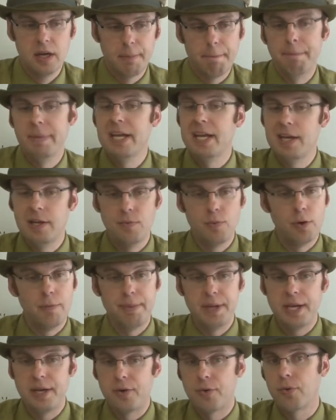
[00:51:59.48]
mean will
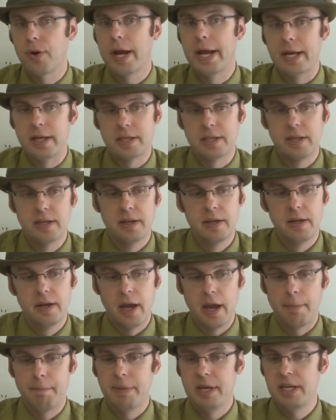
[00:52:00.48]
be great,
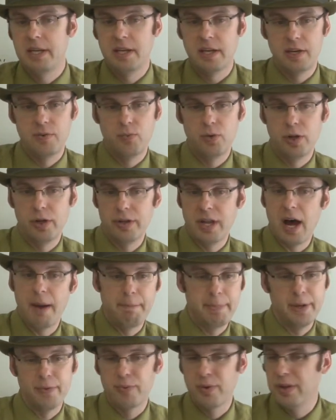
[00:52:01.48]
and median will
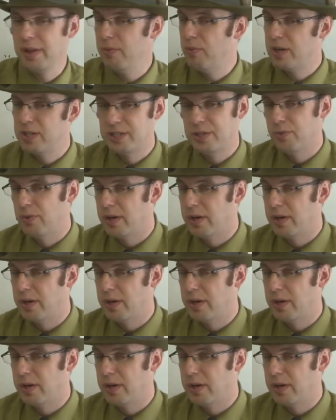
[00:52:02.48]
not be really what you